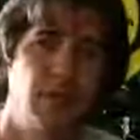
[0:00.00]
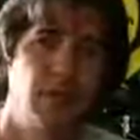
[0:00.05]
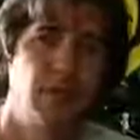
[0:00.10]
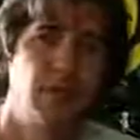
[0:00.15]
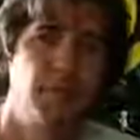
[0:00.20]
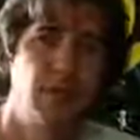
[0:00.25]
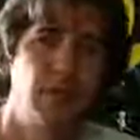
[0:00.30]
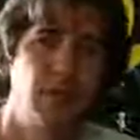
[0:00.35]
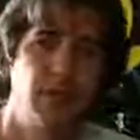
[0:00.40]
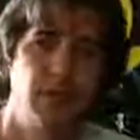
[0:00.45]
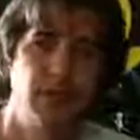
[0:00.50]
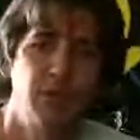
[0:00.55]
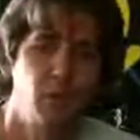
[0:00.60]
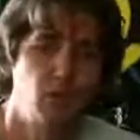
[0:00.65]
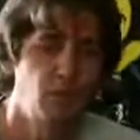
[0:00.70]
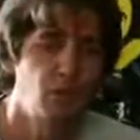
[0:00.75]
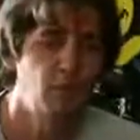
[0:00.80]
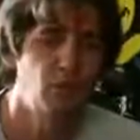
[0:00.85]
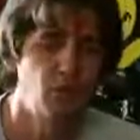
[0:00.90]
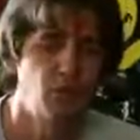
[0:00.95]
basically
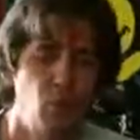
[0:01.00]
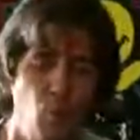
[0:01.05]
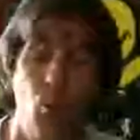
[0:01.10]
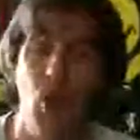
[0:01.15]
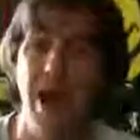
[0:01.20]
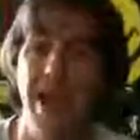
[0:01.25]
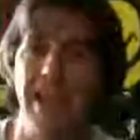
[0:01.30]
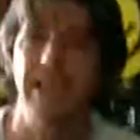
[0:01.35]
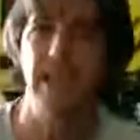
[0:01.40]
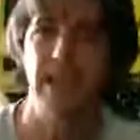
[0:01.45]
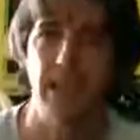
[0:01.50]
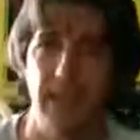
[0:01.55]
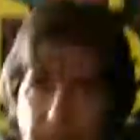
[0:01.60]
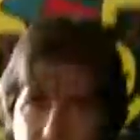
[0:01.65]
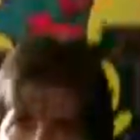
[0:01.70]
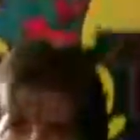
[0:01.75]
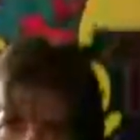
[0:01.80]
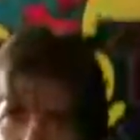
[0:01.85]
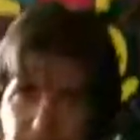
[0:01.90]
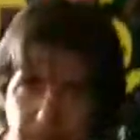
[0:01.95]
what this
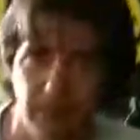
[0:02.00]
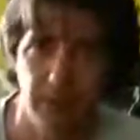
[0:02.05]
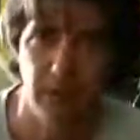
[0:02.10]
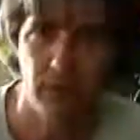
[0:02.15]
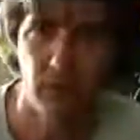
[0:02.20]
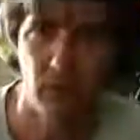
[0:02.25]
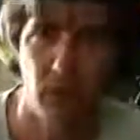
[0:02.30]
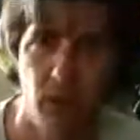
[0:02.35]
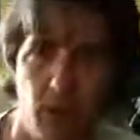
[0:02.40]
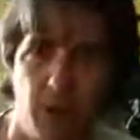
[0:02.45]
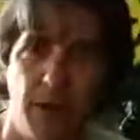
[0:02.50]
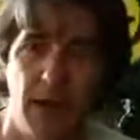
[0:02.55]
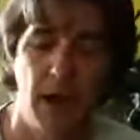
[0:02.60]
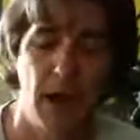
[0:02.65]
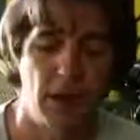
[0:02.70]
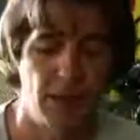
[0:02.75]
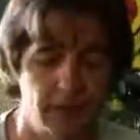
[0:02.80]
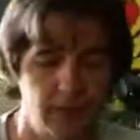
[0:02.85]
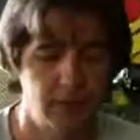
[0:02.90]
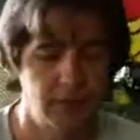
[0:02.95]
weigh-in is all
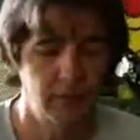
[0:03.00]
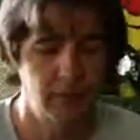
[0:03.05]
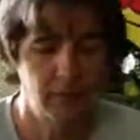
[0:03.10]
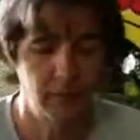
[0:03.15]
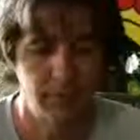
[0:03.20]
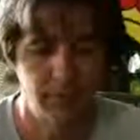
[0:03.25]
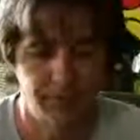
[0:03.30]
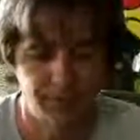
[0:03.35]
about. So,